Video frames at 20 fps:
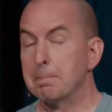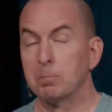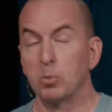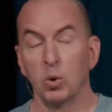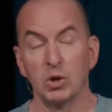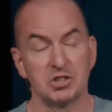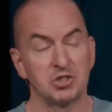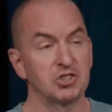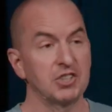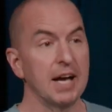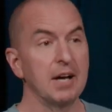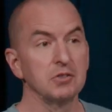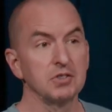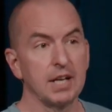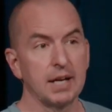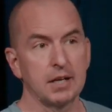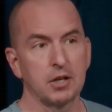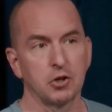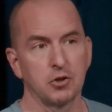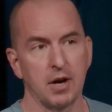Which sounds
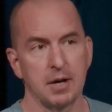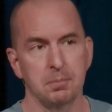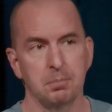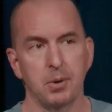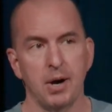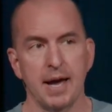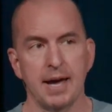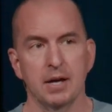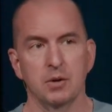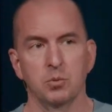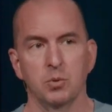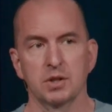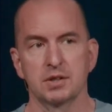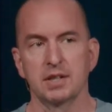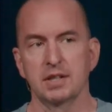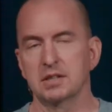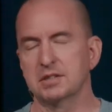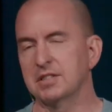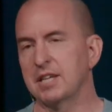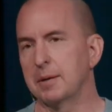like a great plan, with
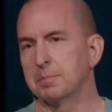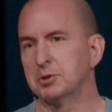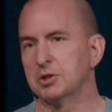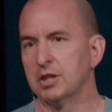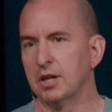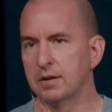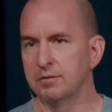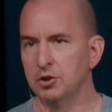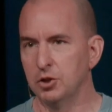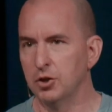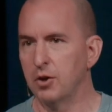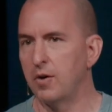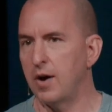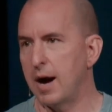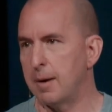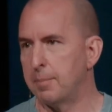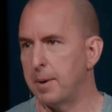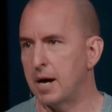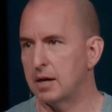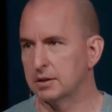the exception of you know
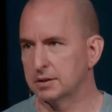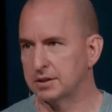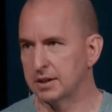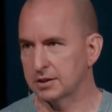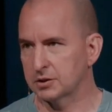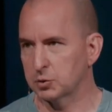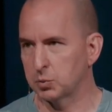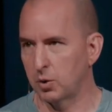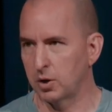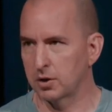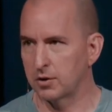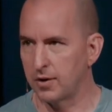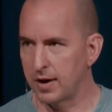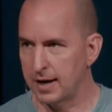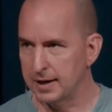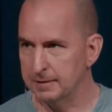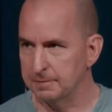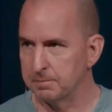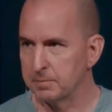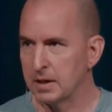how politics work,
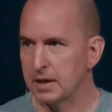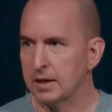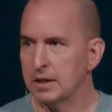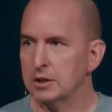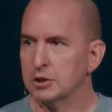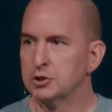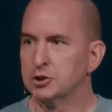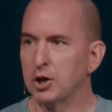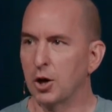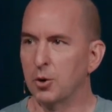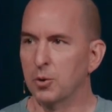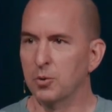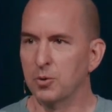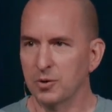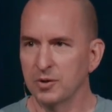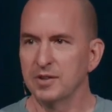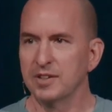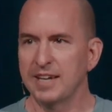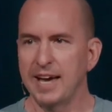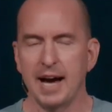right? So,
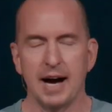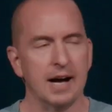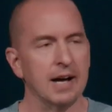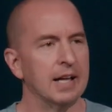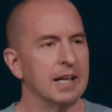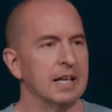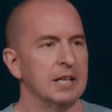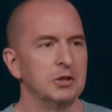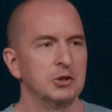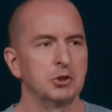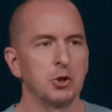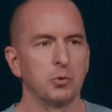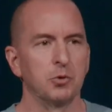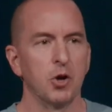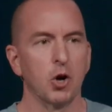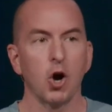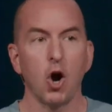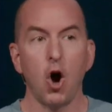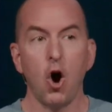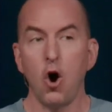yeah. So
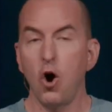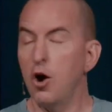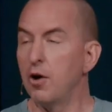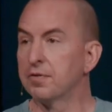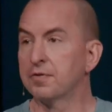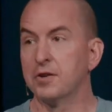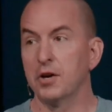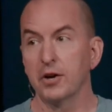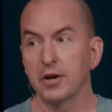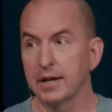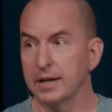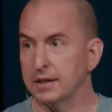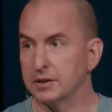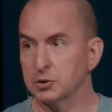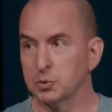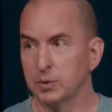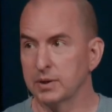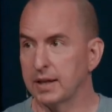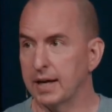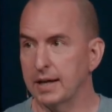they're all
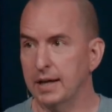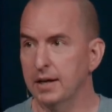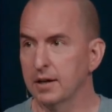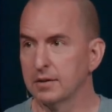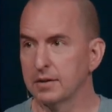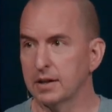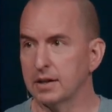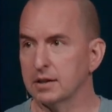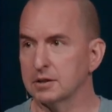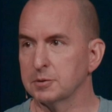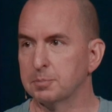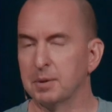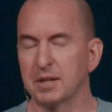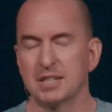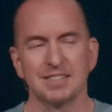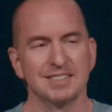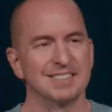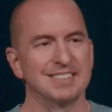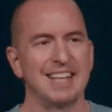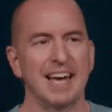furious when they hear this
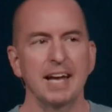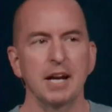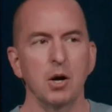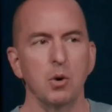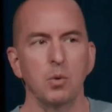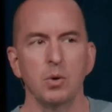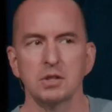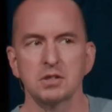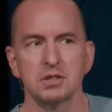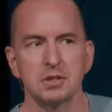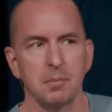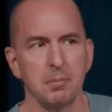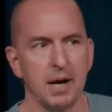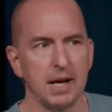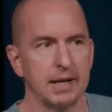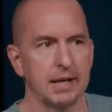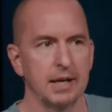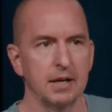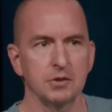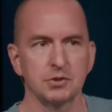because they don't want
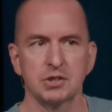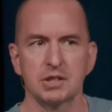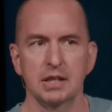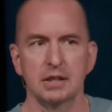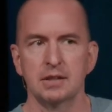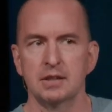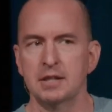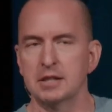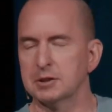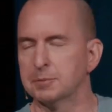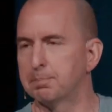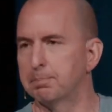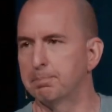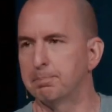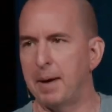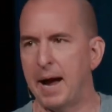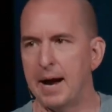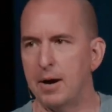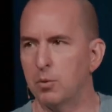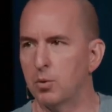somebody else getting this
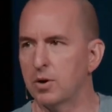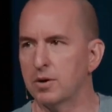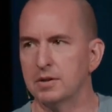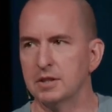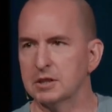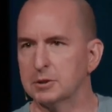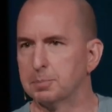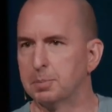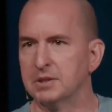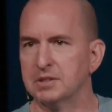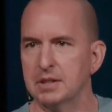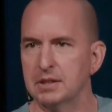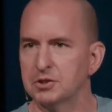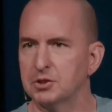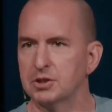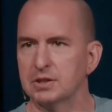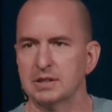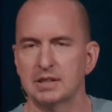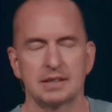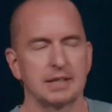power and this
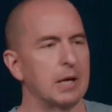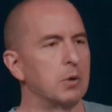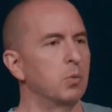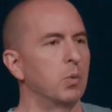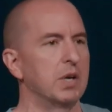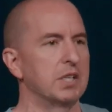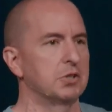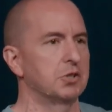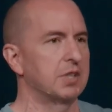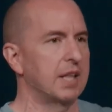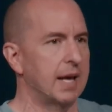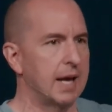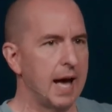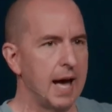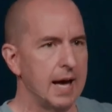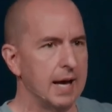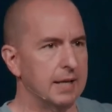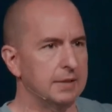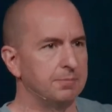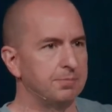position that they wish they
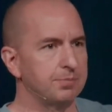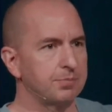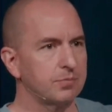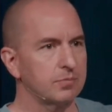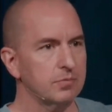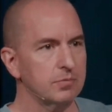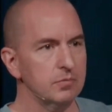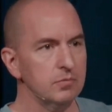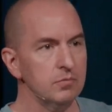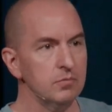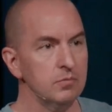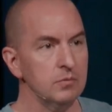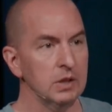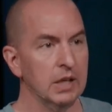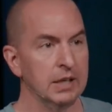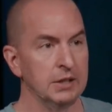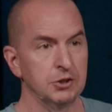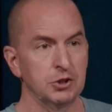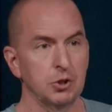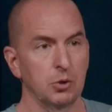had.
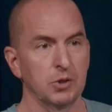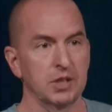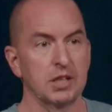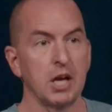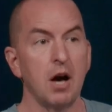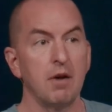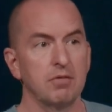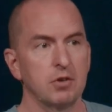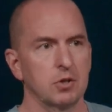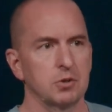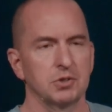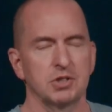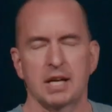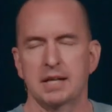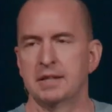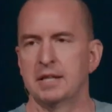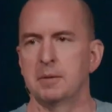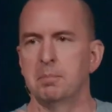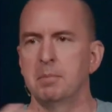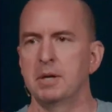And so the governors
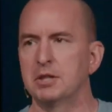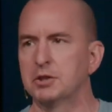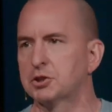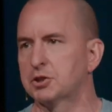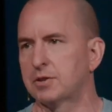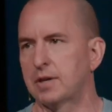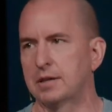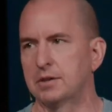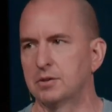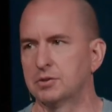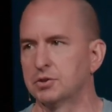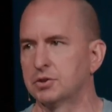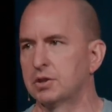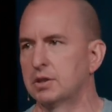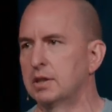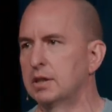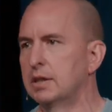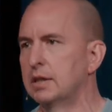and the administrators,